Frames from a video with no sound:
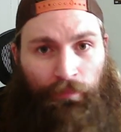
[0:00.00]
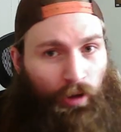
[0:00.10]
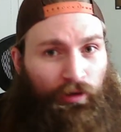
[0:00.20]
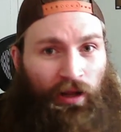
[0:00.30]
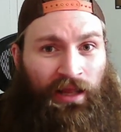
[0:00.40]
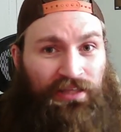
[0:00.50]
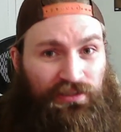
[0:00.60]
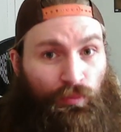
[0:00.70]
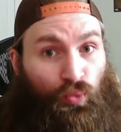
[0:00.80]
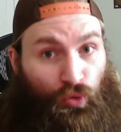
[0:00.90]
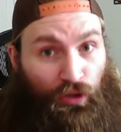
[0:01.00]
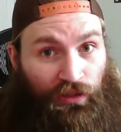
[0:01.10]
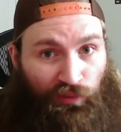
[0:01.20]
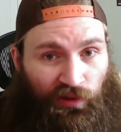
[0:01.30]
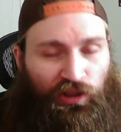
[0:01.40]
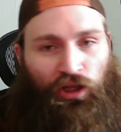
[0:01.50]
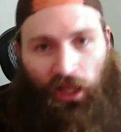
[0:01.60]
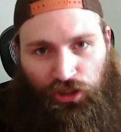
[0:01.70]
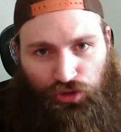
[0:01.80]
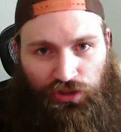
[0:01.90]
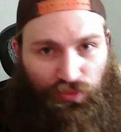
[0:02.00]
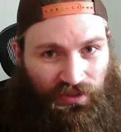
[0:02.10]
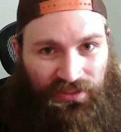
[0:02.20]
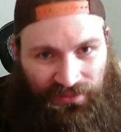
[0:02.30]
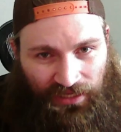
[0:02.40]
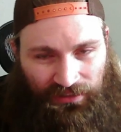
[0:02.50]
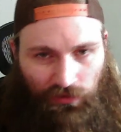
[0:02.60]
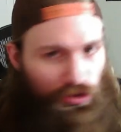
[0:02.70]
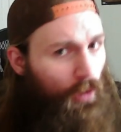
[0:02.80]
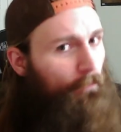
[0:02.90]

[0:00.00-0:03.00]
Petr Yan had some really, really good entries with his takedowns,